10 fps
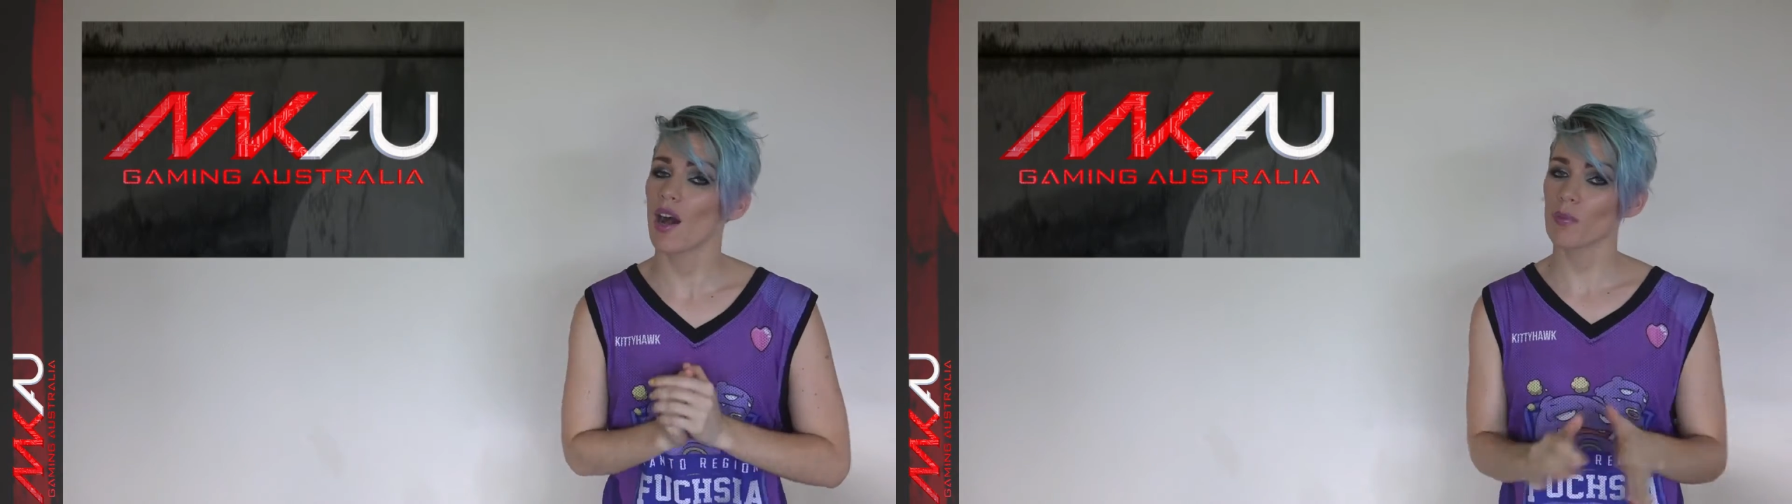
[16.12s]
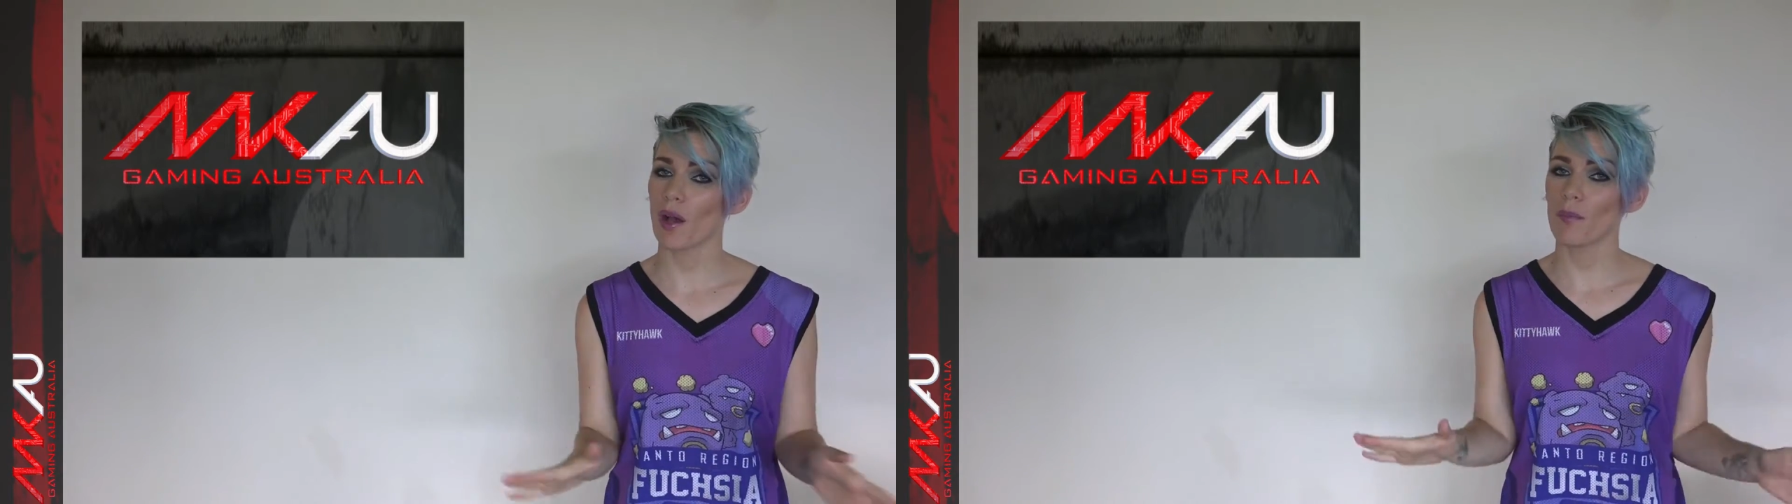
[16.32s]

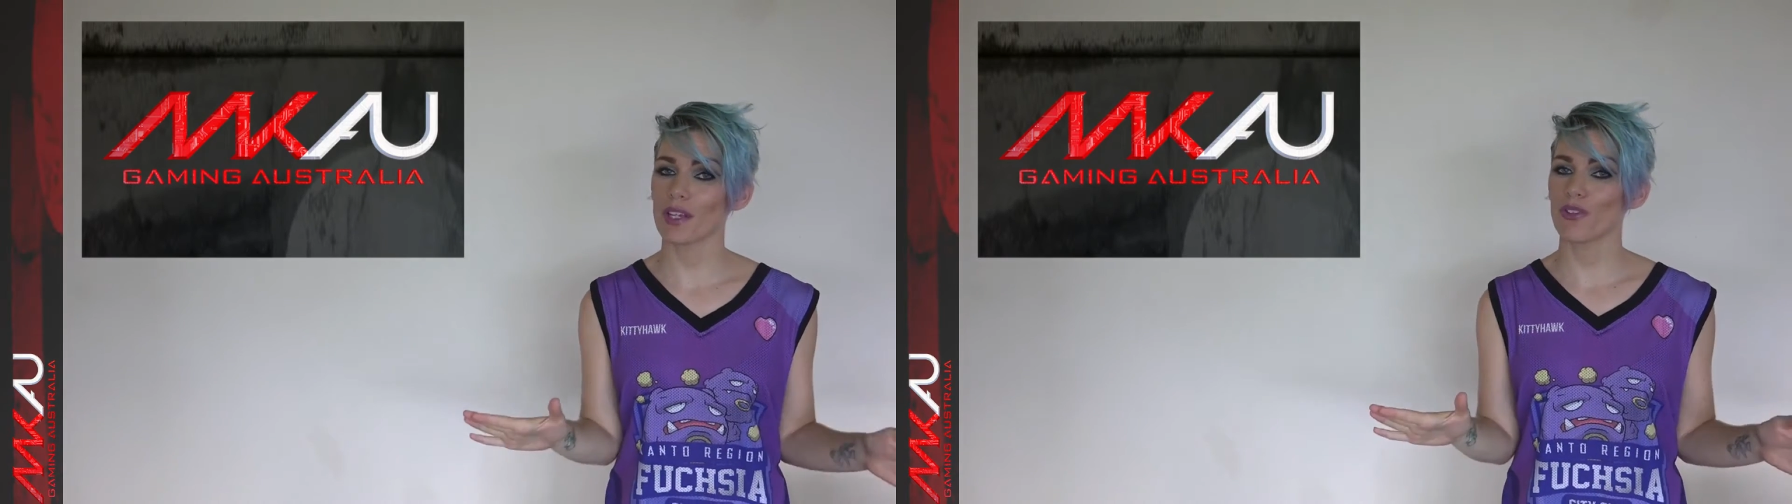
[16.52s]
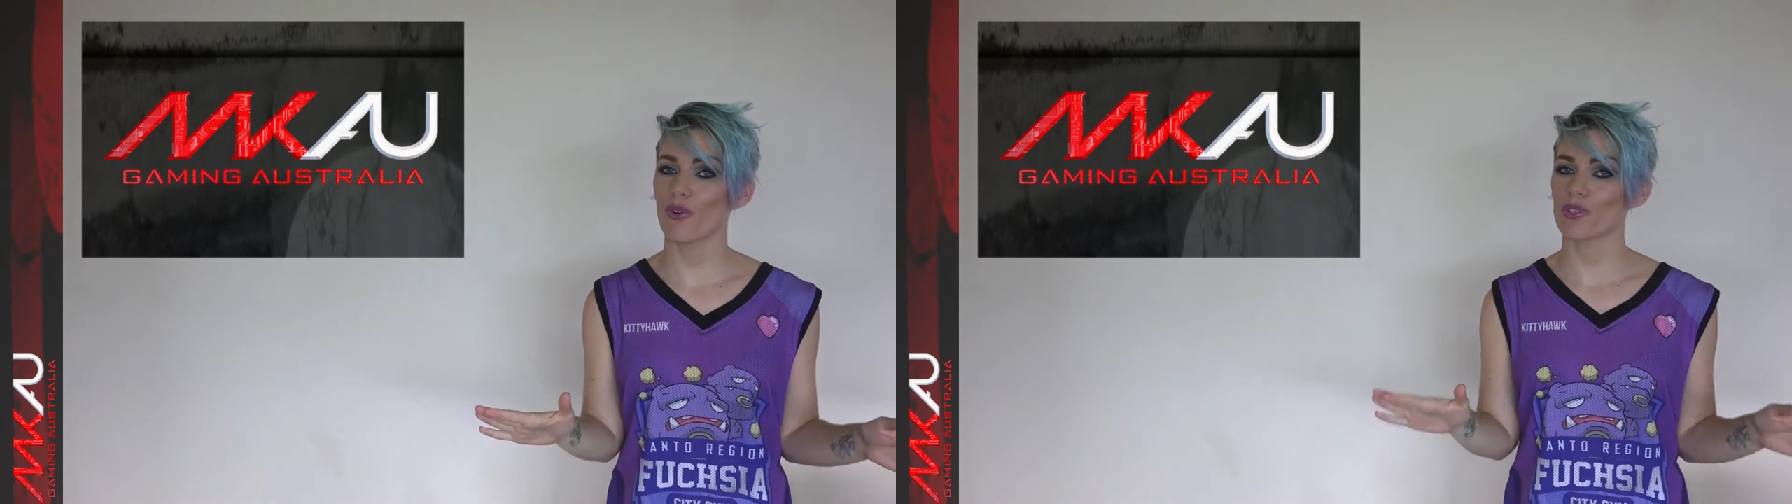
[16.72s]

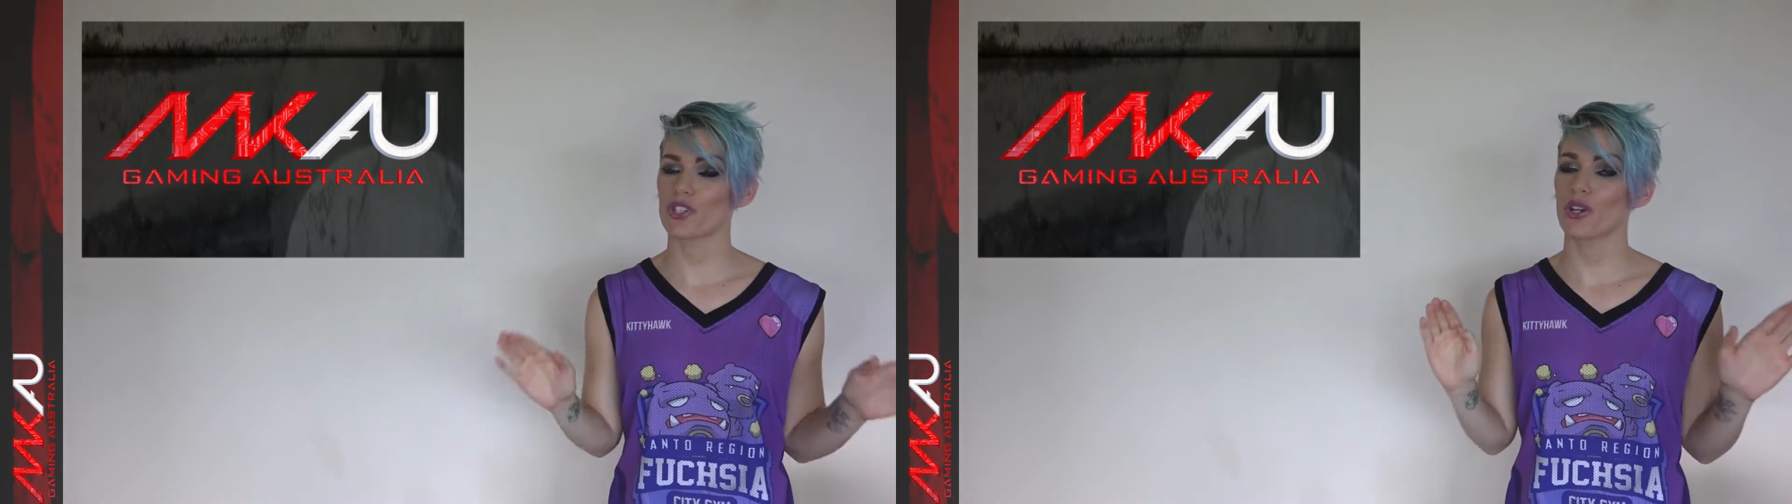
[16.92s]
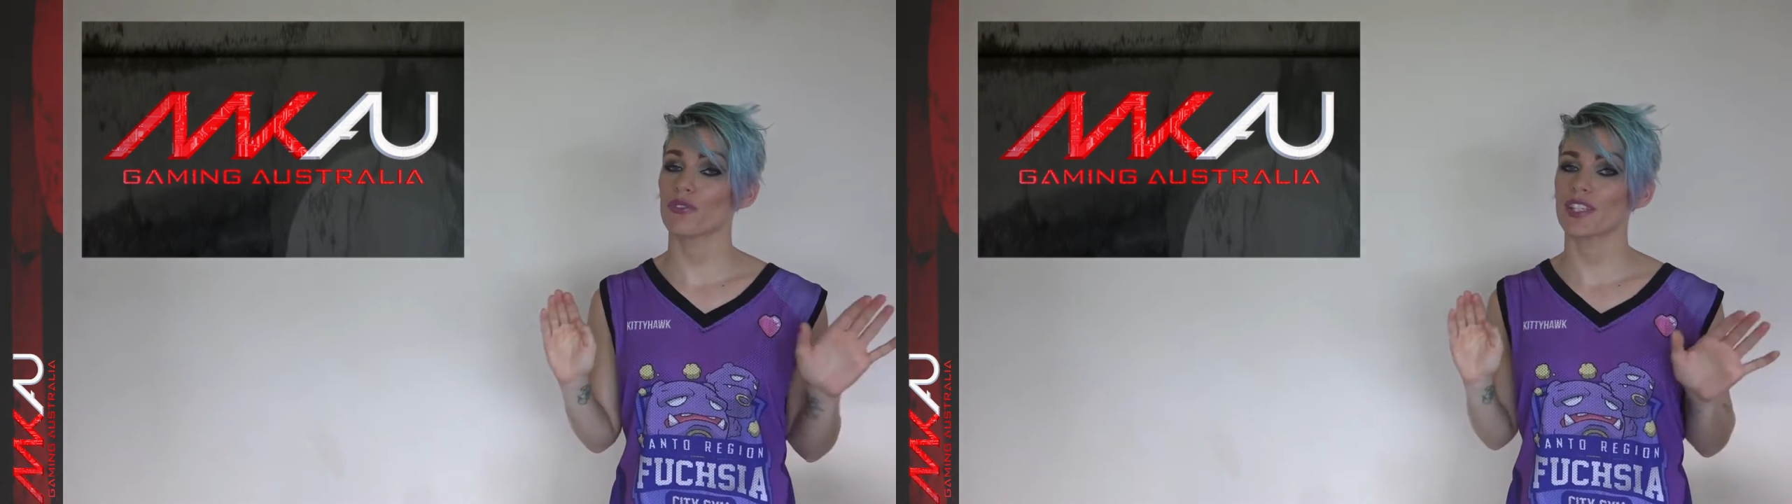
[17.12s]
upcoming
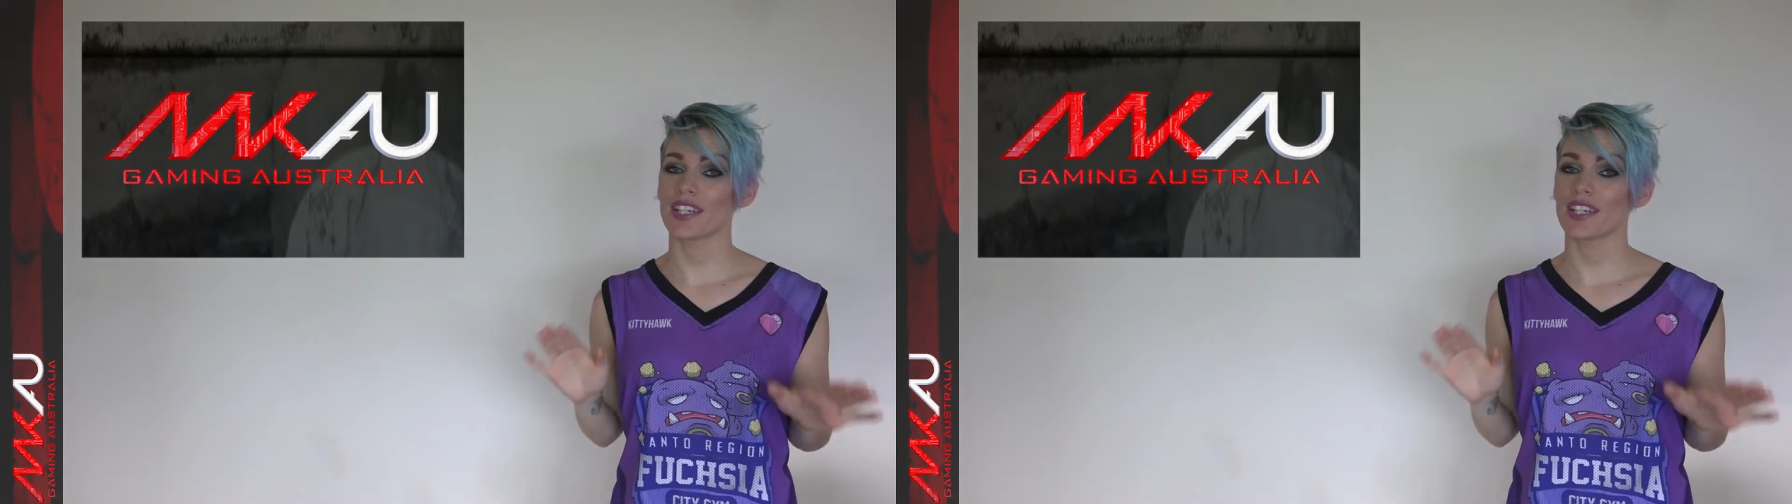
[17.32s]
launch of